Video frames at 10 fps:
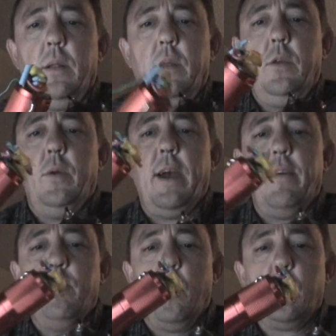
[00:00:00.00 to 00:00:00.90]
you
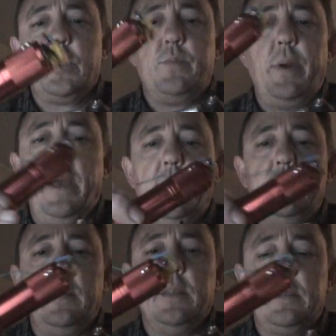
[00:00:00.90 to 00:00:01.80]
have more
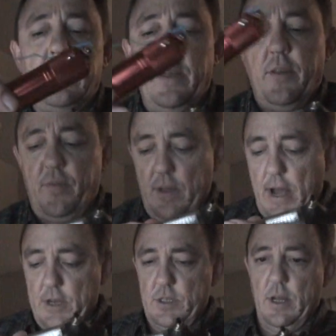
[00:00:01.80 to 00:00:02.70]
space inside the
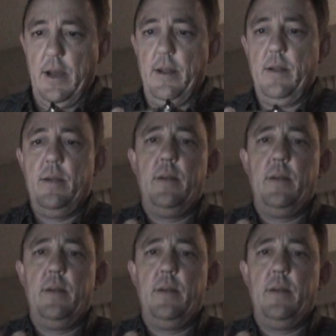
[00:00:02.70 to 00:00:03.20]
flashlight